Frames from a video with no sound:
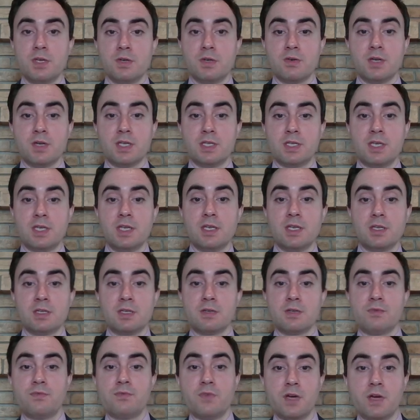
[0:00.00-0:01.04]
right, get into
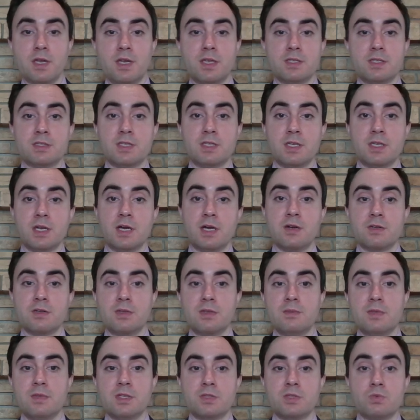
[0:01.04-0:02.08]
fights and
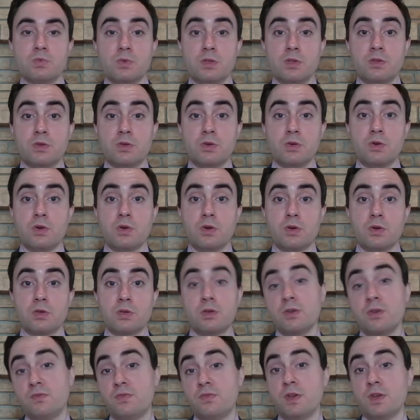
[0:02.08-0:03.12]
arguments with your
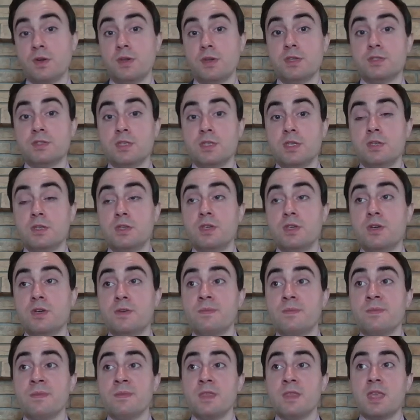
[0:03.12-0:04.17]
good fairies in you,
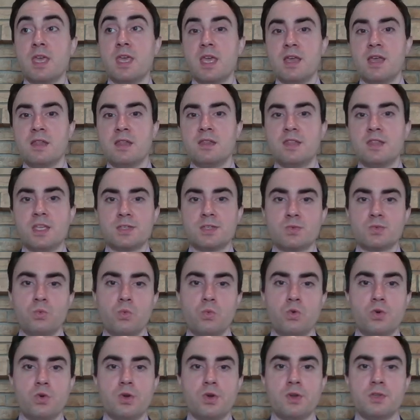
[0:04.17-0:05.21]
and this
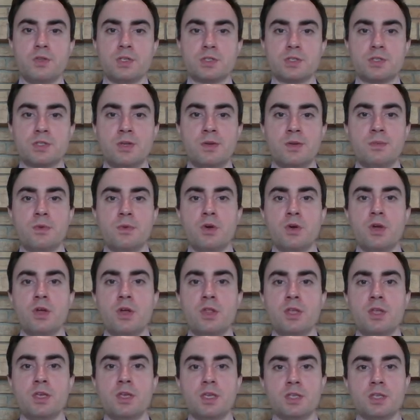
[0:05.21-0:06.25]
war, this
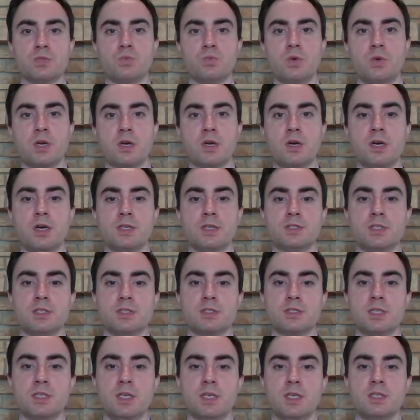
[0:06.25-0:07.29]
turmoil is what causes
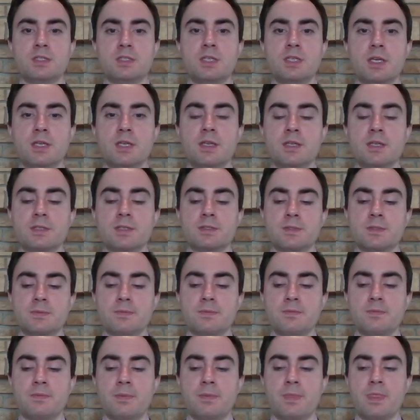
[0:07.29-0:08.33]
sickness.
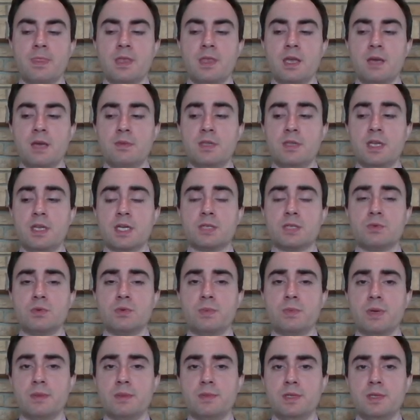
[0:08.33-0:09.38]
I mean, the doctor will
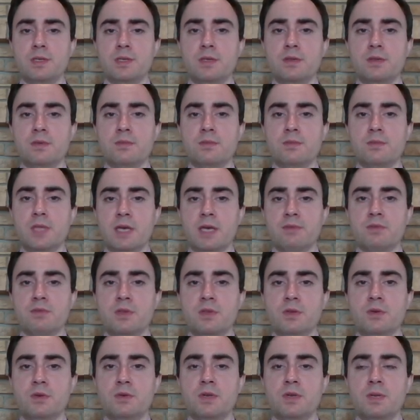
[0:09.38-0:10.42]
probably laugh at
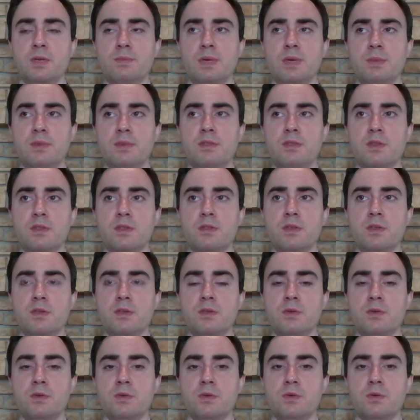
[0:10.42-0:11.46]
you and probably think that
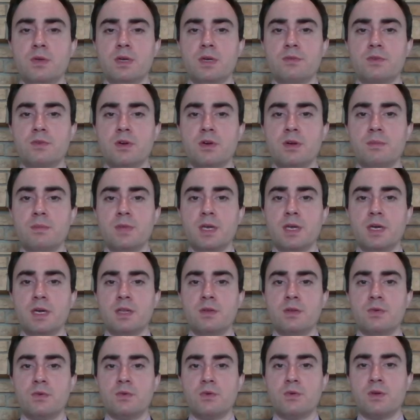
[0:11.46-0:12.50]
you have gone mad
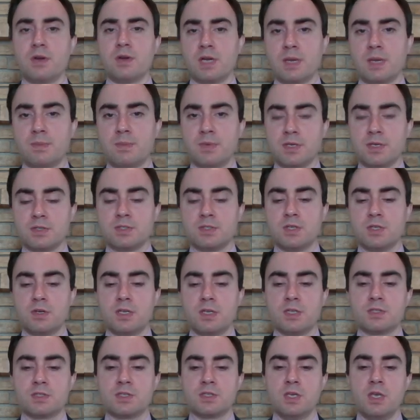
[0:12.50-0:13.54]
or are not being
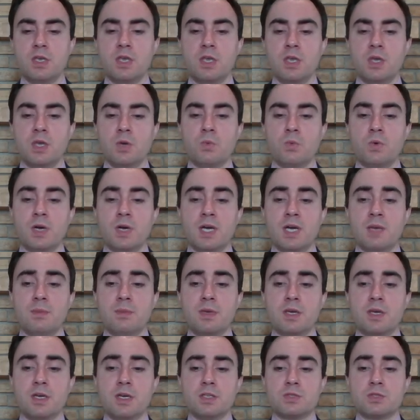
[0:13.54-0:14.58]
serious. Why?
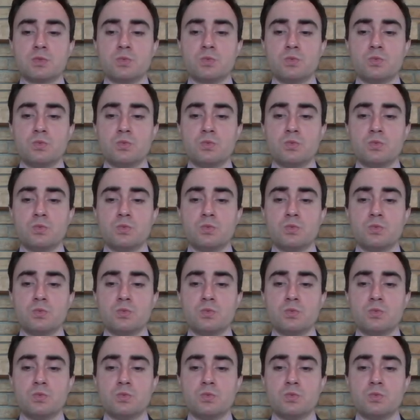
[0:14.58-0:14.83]
Because